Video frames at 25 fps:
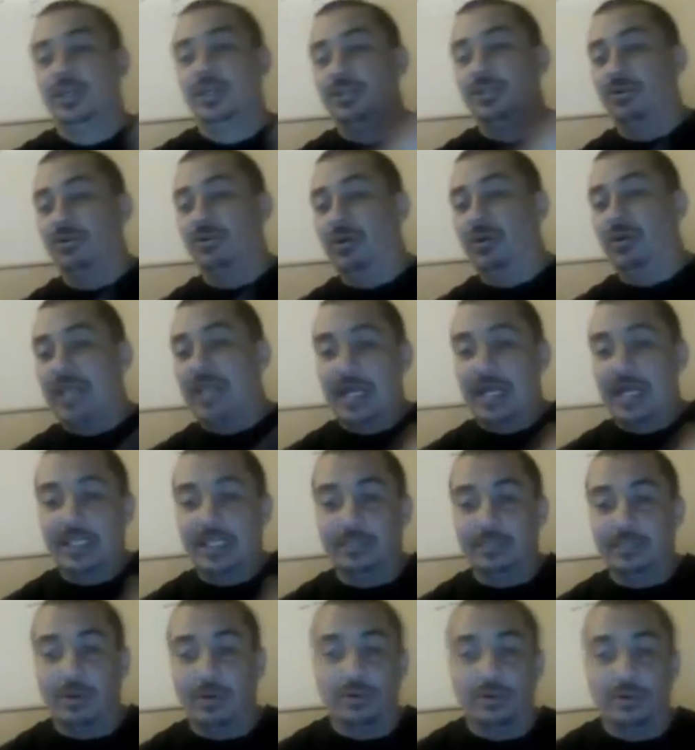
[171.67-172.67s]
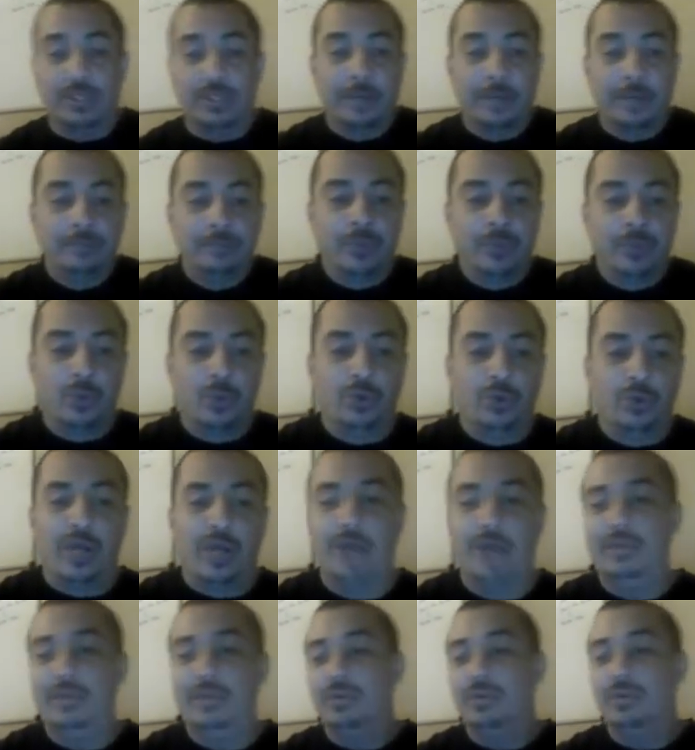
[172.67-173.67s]
So a lot of these posts will
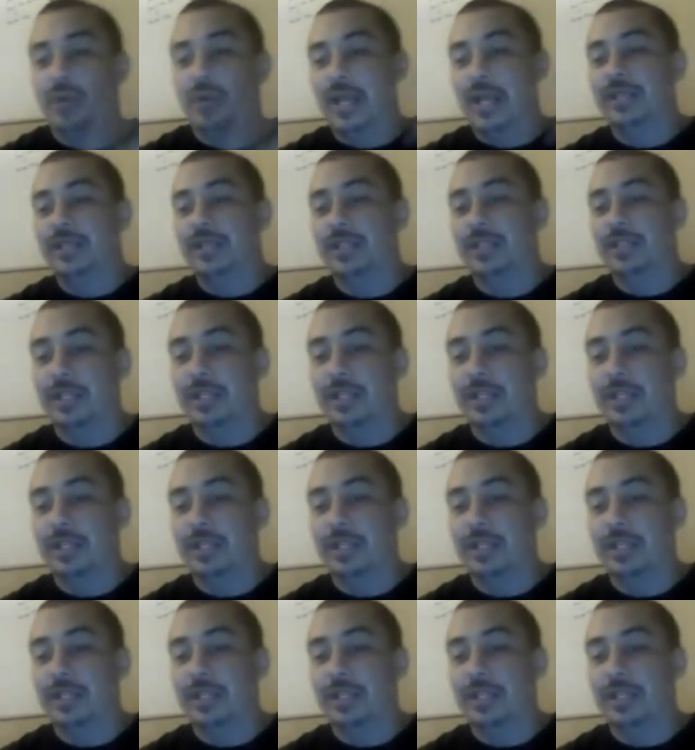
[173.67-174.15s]
not be ranked,